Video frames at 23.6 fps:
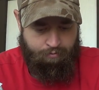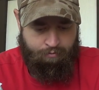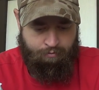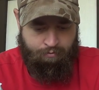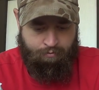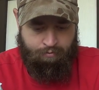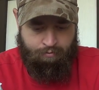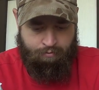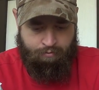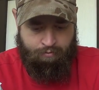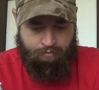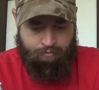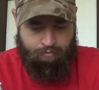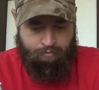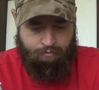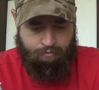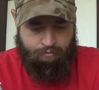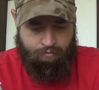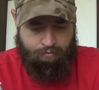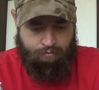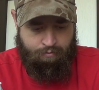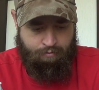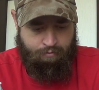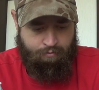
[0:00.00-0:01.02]

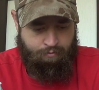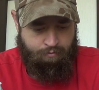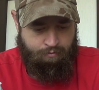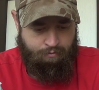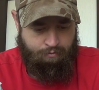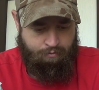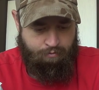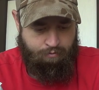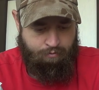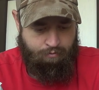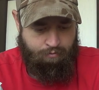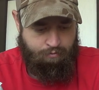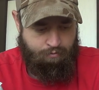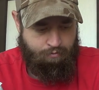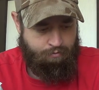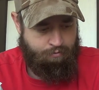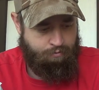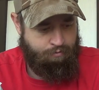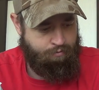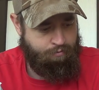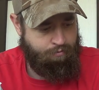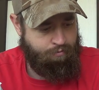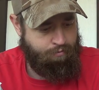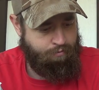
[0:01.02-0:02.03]

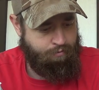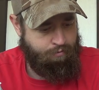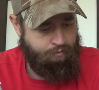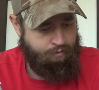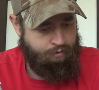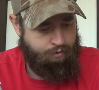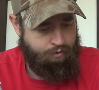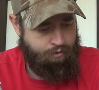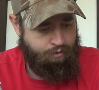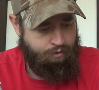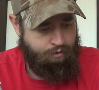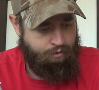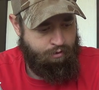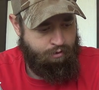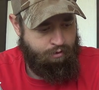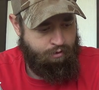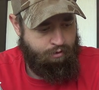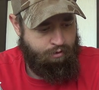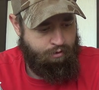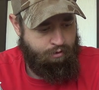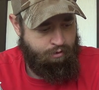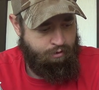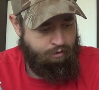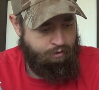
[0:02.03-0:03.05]

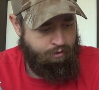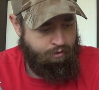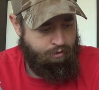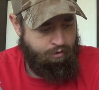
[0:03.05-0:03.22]
Nobody speaks.